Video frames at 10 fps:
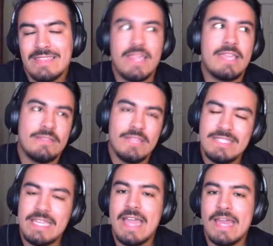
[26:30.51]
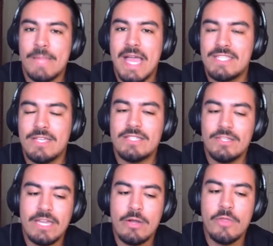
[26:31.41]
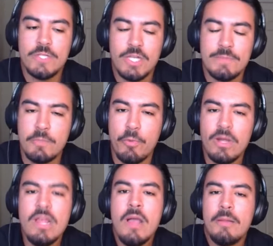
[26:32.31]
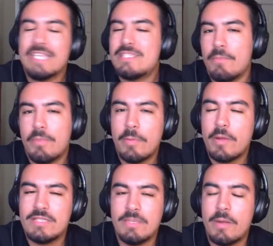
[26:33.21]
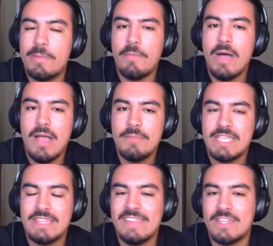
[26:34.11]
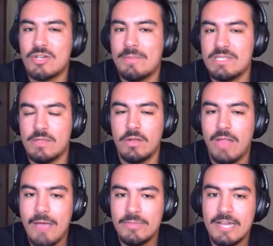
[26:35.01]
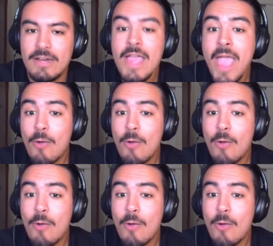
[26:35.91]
like, let's say an Adam Laxalt, he'll get all the Trump support plus some suburban moms that think that Trump is a little out there.